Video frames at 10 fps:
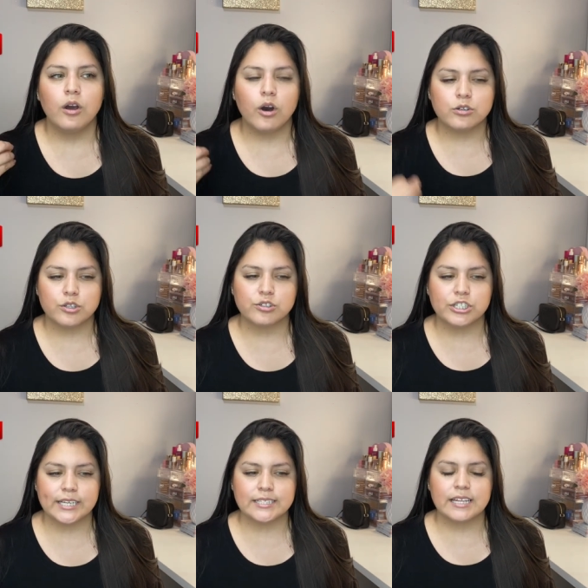also
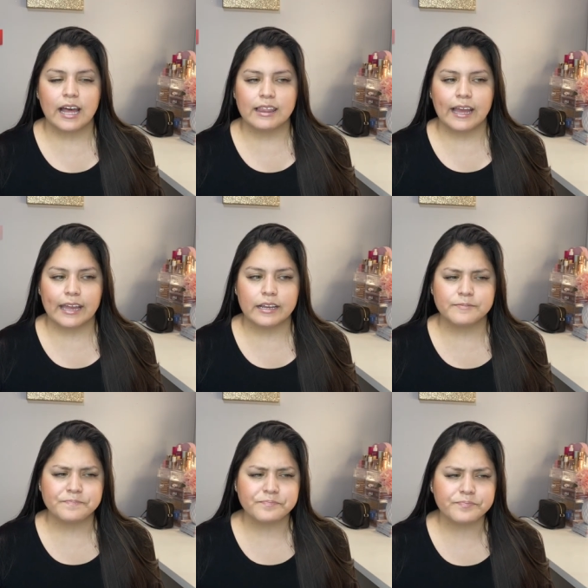she's not like
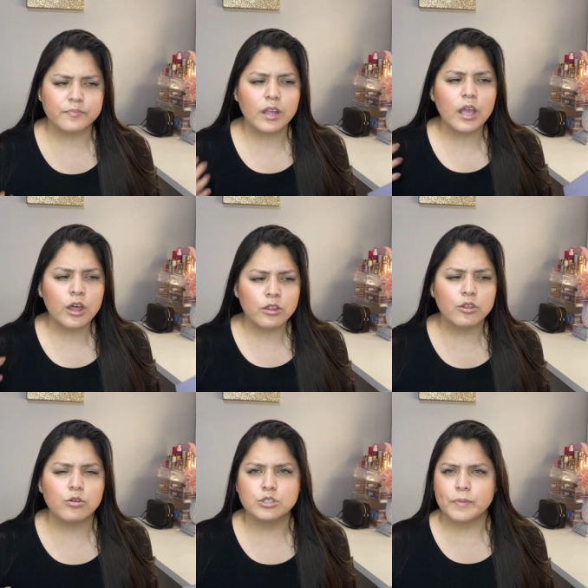
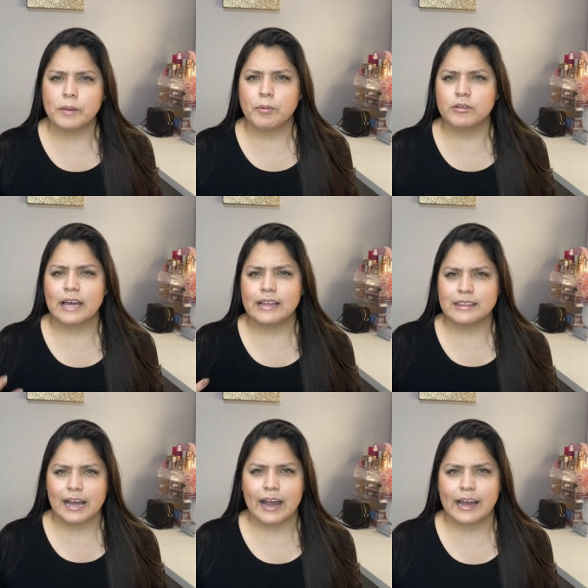those people that
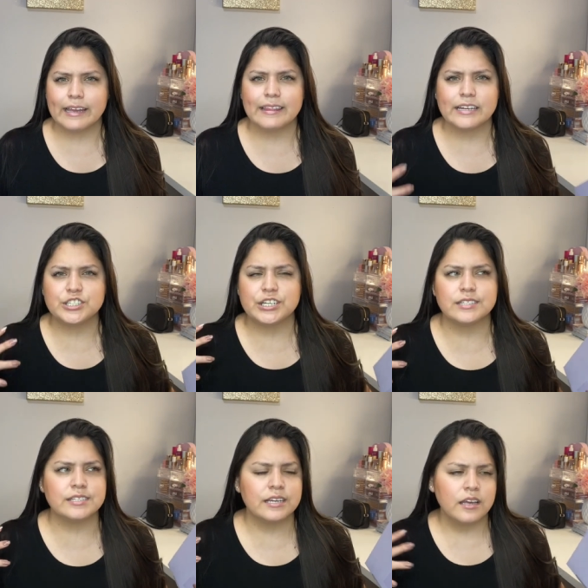lie that
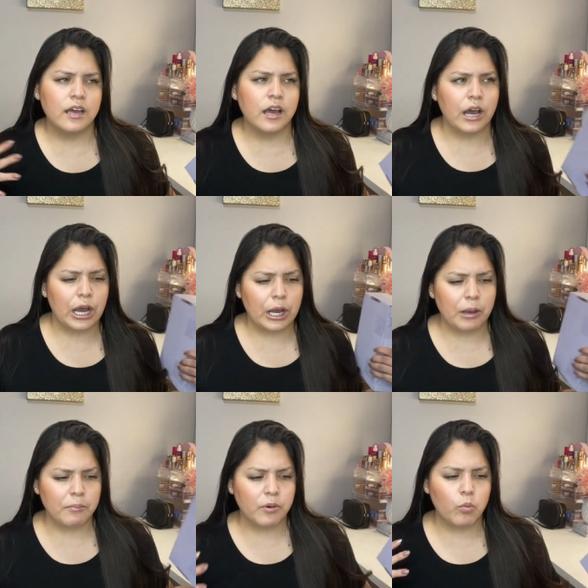just
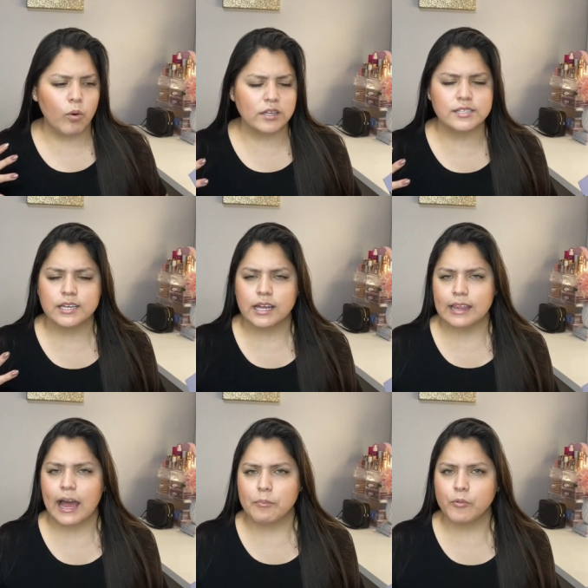um, wants to
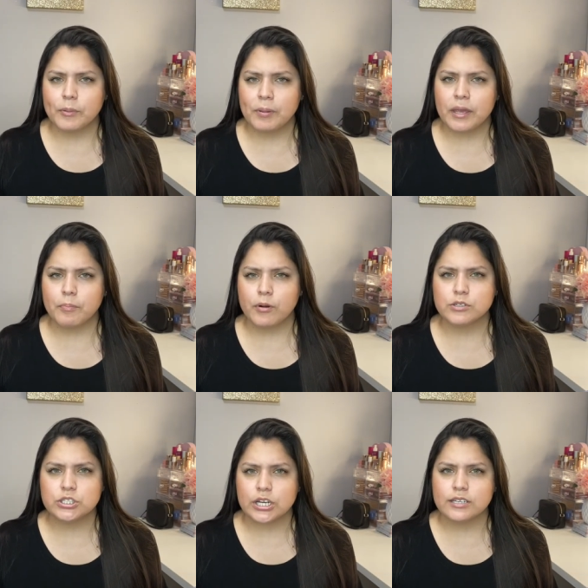collab with
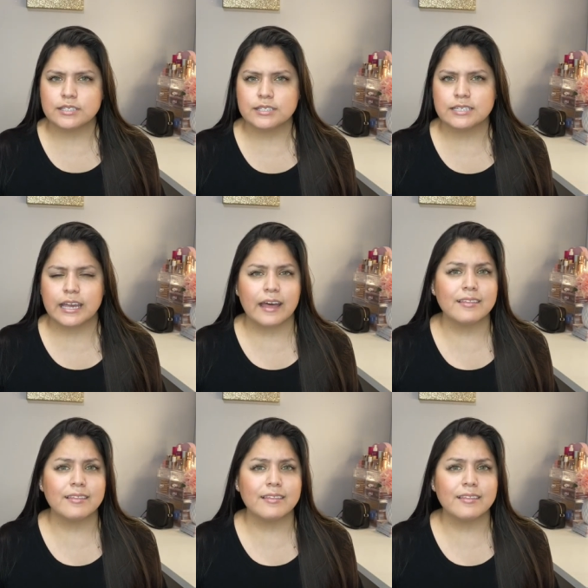people just to get